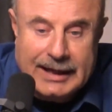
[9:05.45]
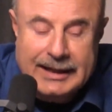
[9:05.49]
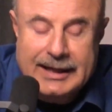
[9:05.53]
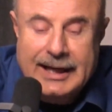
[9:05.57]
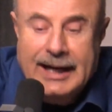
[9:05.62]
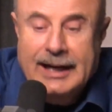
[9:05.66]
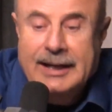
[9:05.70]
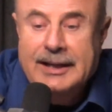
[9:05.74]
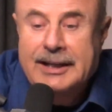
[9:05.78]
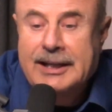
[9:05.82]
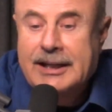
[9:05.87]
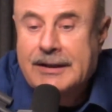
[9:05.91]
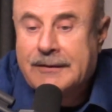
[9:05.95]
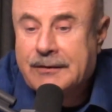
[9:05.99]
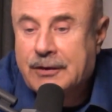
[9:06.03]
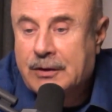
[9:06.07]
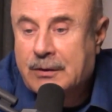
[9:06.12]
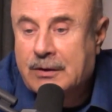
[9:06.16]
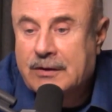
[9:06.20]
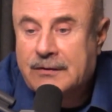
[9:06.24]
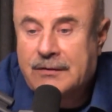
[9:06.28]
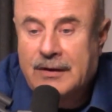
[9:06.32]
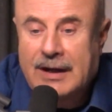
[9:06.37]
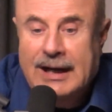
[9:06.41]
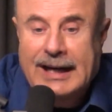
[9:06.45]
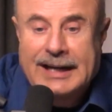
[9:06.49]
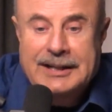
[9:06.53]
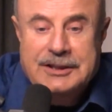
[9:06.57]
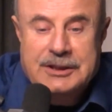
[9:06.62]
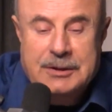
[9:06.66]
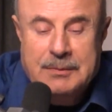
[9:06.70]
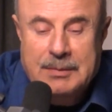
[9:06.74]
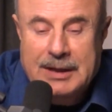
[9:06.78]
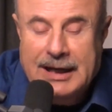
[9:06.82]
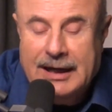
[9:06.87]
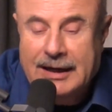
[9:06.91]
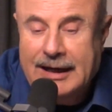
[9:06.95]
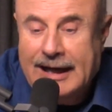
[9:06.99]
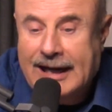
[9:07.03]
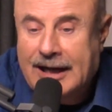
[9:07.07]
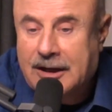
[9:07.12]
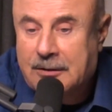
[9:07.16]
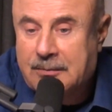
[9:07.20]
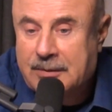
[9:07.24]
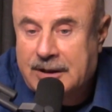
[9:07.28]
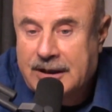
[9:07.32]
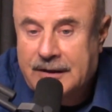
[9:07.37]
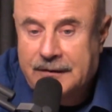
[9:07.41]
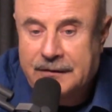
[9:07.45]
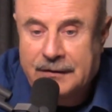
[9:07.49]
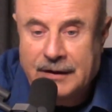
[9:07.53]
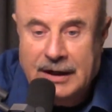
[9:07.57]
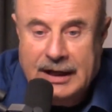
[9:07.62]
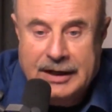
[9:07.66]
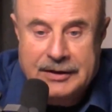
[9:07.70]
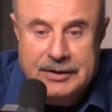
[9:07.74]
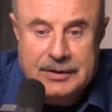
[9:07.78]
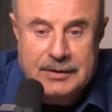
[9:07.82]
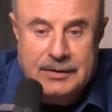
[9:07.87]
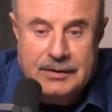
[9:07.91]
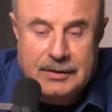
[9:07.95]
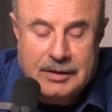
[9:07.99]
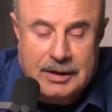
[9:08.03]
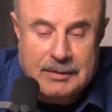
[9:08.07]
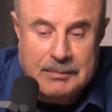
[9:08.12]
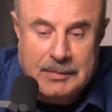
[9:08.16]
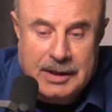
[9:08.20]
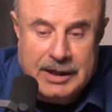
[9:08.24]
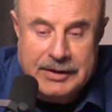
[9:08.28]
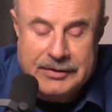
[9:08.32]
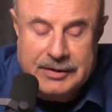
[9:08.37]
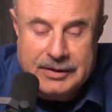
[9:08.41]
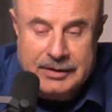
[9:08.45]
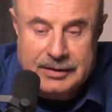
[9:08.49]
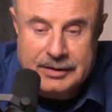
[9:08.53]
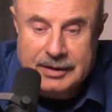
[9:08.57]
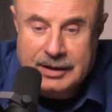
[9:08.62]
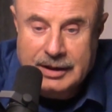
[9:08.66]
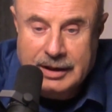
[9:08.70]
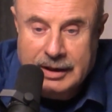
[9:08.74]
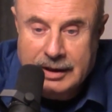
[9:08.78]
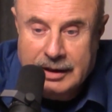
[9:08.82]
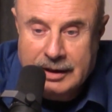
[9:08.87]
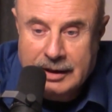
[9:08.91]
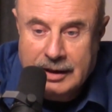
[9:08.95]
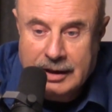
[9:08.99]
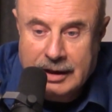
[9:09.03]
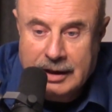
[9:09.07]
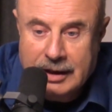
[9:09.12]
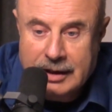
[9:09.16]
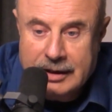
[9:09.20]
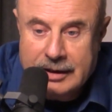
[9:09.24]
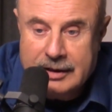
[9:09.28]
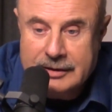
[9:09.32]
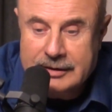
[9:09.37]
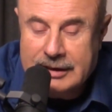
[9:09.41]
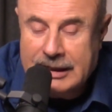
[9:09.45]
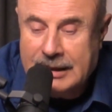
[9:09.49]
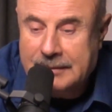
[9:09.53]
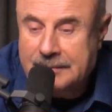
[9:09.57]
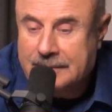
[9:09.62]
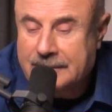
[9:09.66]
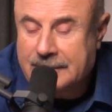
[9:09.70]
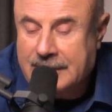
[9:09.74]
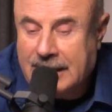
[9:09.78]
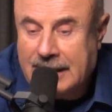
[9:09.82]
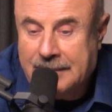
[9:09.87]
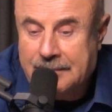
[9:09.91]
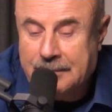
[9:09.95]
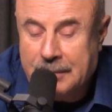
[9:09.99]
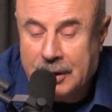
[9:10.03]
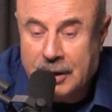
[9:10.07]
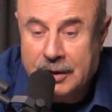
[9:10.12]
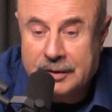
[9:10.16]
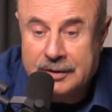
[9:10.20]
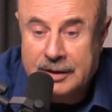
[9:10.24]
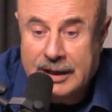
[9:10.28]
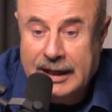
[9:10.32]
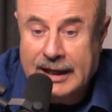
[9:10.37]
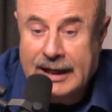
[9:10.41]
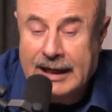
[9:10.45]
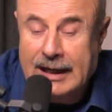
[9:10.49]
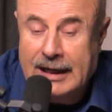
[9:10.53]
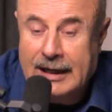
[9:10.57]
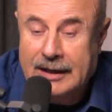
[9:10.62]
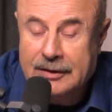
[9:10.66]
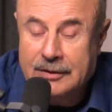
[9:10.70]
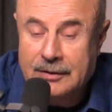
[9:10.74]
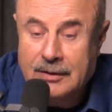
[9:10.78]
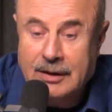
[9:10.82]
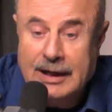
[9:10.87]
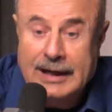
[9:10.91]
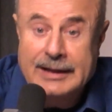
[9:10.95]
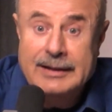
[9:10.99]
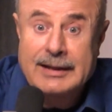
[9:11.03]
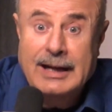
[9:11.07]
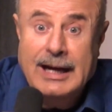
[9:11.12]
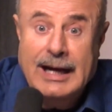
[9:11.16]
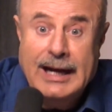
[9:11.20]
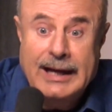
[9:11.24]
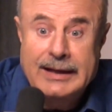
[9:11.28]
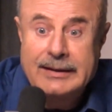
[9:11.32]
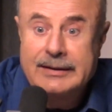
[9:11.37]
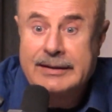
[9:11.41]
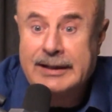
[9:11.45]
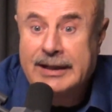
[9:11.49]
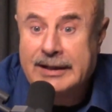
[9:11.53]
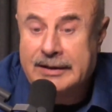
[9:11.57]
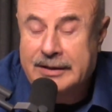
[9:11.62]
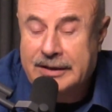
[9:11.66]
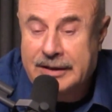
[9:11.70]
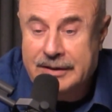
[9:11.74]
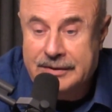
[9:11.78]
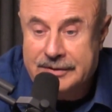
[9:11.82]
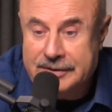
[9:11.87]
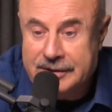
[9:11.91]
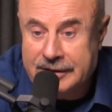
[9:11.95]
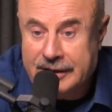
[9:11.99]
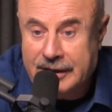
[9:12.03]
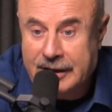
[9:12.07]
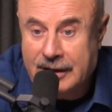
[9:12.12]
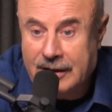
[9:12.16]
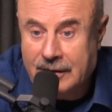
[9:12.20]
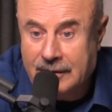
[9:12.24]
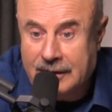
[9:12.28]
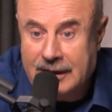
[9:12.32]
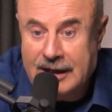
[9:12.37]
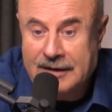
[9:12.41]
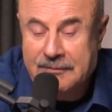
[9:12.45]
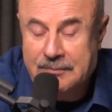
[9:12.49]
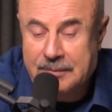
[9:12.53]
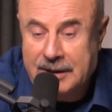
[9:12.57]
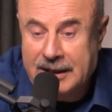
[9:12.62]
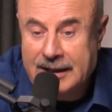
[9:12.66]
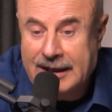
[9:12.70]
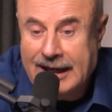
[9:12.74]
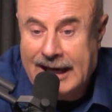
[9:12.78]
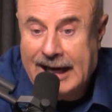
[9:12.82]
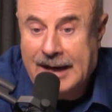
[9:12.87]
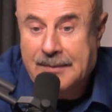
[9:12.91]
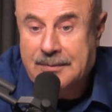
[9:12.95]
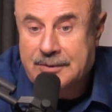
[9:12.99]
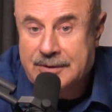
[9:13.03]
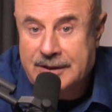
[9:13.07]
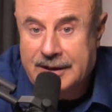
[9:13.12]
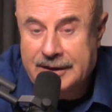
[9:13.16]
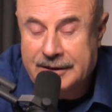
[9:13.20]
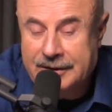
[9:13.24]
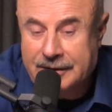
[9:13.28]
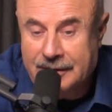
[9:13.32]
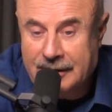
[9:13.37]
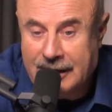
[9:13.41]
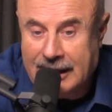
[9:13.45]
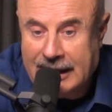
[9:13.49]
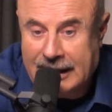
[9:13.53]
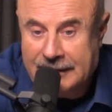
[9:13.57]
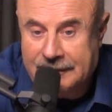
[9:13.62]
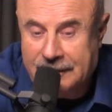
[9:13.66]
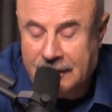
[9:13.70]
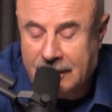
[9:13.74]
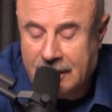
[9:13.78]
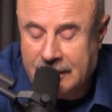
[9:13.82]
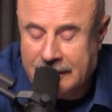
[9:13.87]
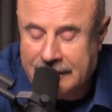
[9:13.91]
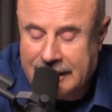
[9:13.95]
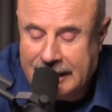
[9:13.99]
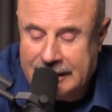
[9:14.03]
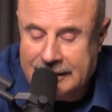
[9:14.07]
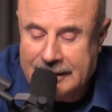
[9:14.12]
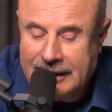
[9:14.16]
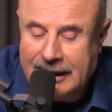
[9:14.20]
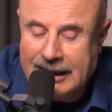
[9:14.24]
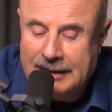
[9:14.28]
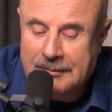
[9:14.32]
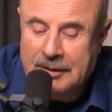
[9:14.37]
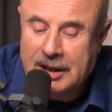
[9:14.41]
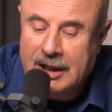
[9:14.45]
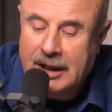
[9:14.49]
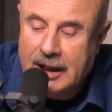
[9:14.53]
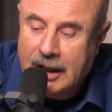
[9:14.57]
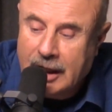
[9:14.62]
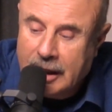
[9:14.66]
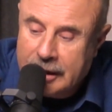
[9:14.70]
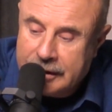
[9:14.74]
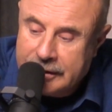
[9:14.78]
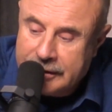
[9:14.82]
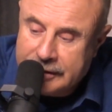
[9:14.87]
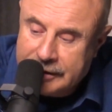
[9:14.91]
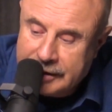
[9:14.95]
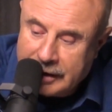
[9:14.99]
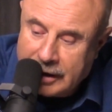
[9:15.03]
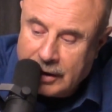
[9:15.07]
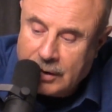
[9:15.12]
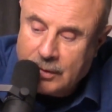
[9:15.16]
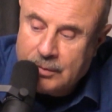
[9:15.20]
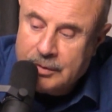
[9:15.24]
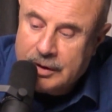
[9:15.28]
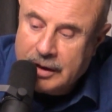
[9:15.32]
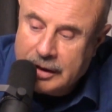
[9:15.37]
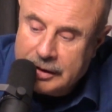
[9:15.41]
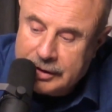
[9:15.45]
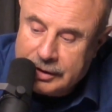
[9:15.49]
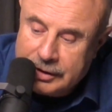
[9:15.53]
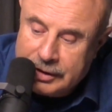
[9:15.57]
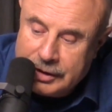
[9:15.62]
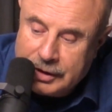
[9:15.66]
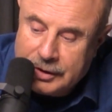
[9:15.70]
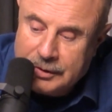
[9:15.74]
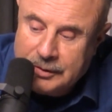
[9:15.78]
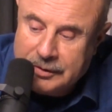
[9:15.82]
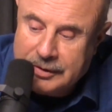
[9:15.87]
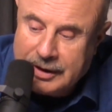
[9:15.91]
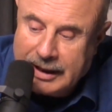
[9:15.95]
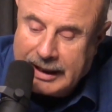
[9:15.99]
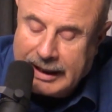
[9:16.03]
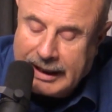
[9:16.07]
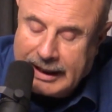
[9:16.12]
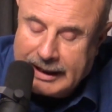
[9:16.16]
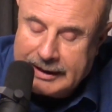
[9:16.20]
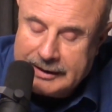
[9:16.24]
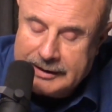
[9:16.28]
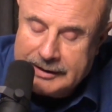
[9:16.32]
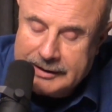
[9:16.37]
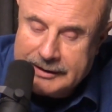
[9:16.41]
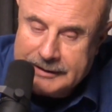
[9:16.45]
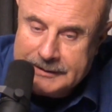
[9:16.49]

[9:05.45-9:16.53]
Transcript: I can't give you advice about how to be a father or a mother because I'm I'm burned out or I died 10 years ago and I've been absent in your life all of that time. Don't do that.